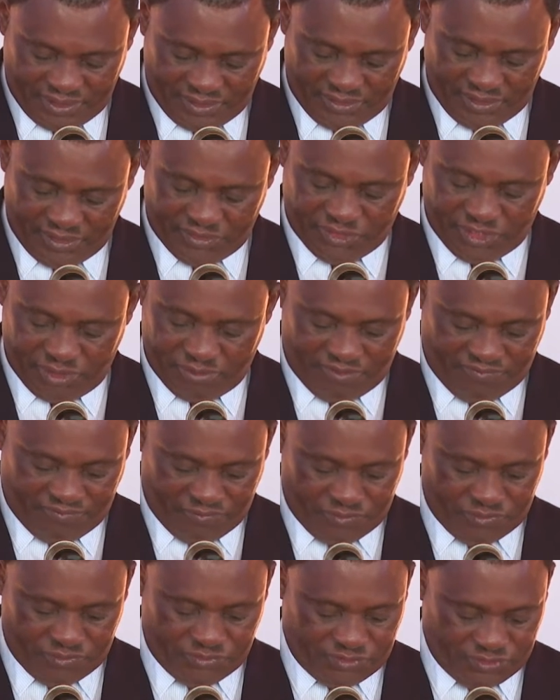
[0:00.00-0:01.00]
the theme of
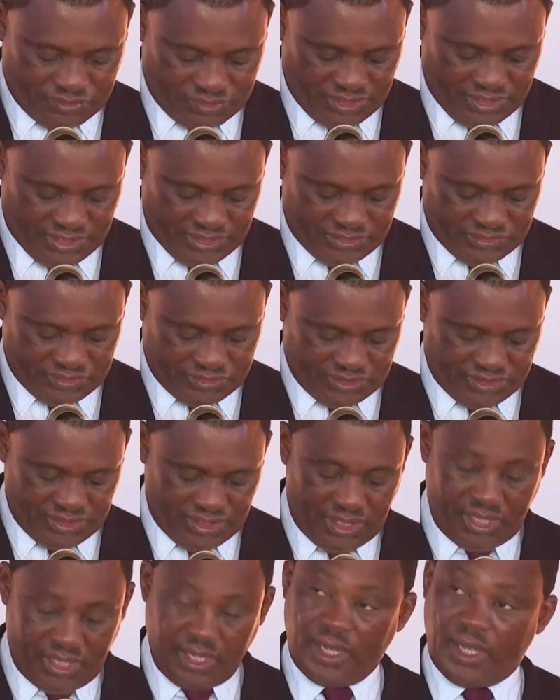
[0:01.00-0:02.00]
which is
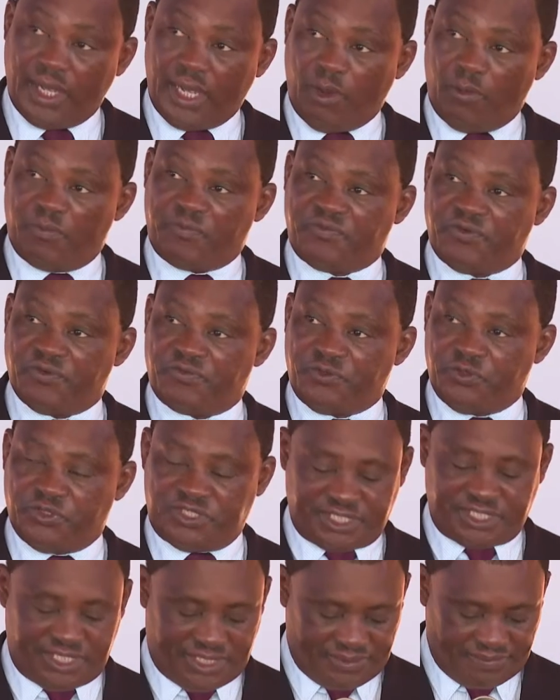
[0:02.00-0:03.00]
a hopeful
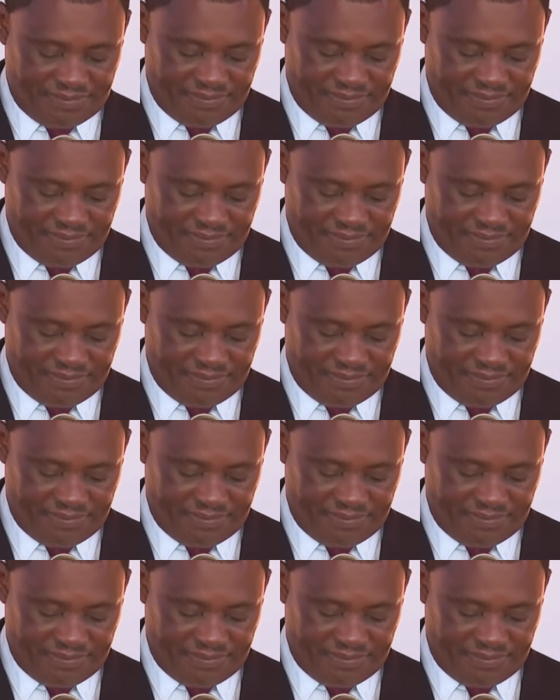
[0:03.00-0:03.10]
future.